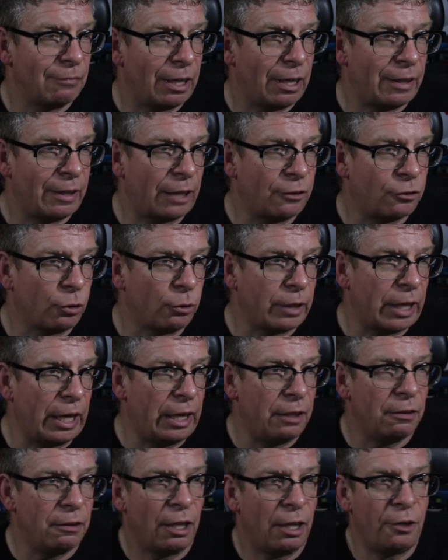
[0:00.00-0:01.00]
And that's
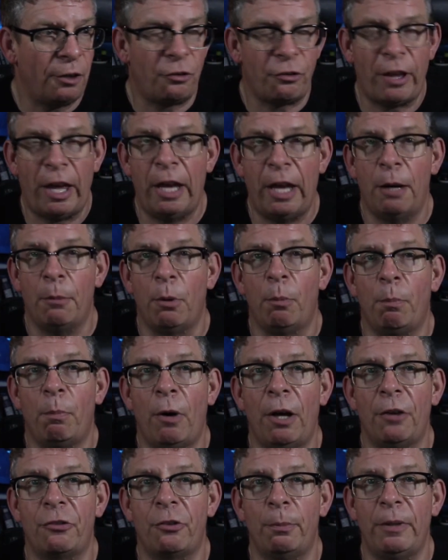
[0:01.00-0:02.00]
okay. Understandable.
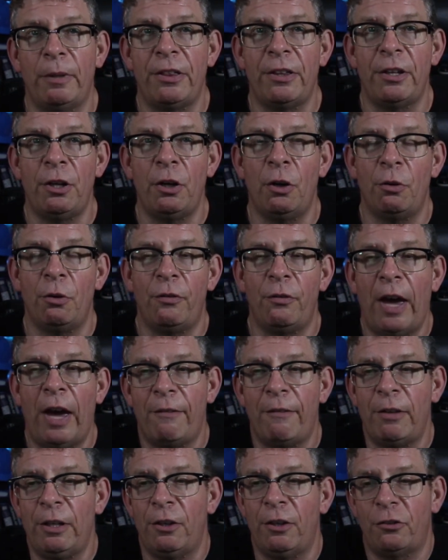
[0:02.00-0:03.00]
Possibly the note of
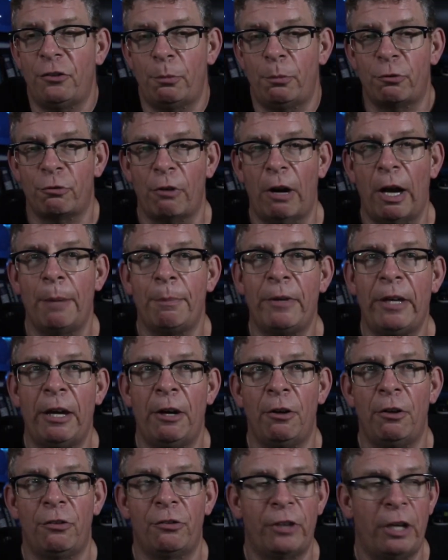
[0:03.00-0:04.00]
having to subscribe
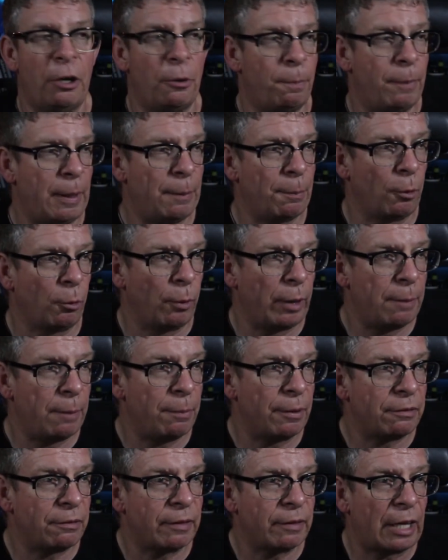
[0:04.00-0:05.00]
scared people away,
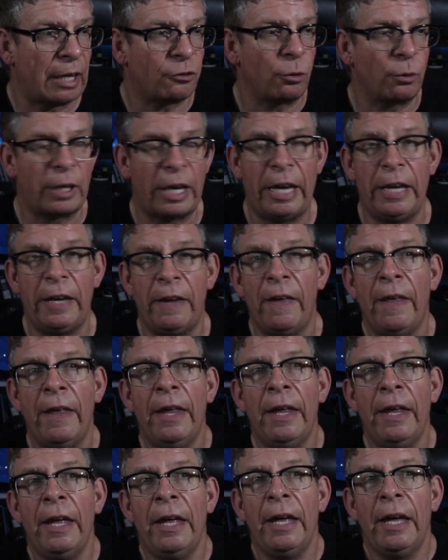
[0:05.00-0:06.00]
but that's okay.
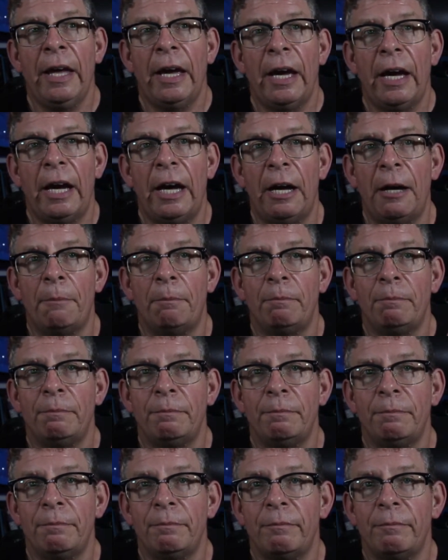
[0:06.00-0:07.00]
I
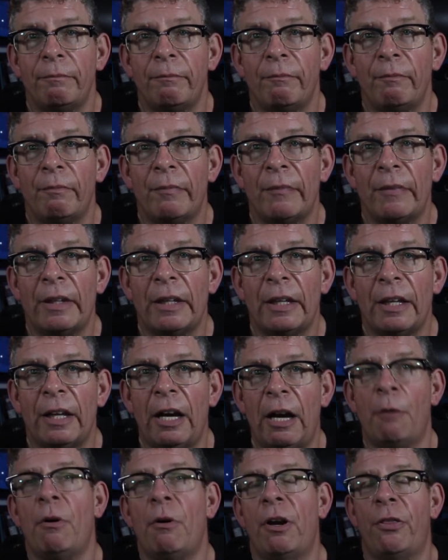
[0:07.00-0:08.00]

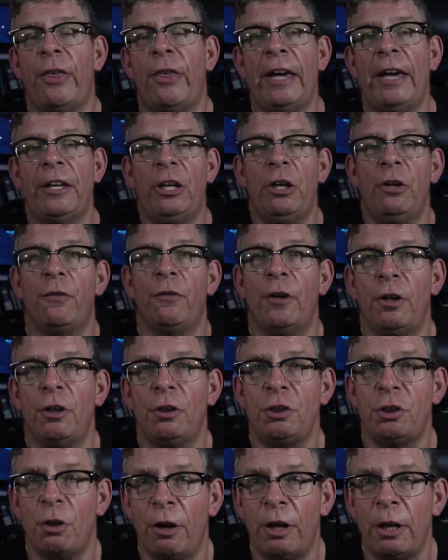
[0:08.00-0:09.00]
want to thank you for
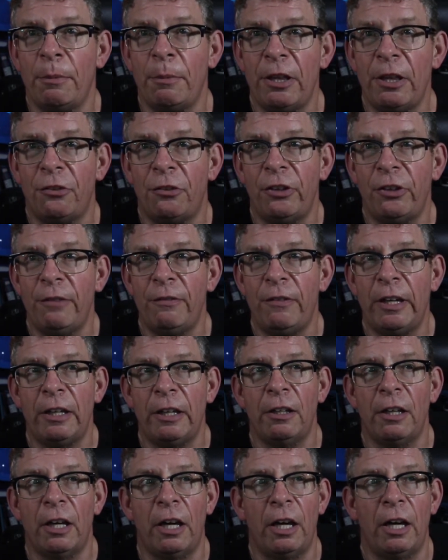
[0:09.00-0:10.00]
joining me this
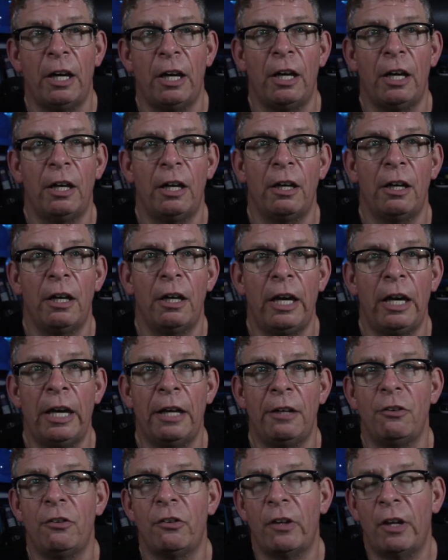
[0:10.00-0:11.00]
evening.
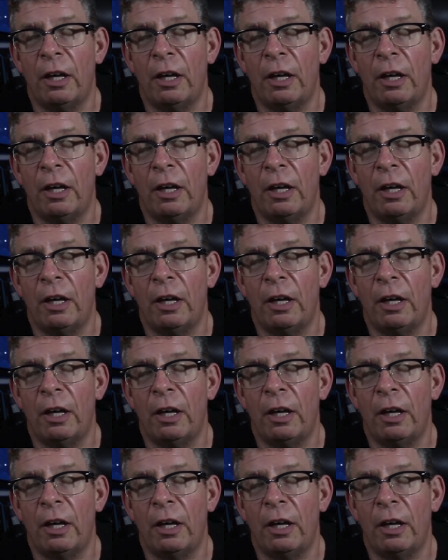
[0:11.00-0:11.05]
And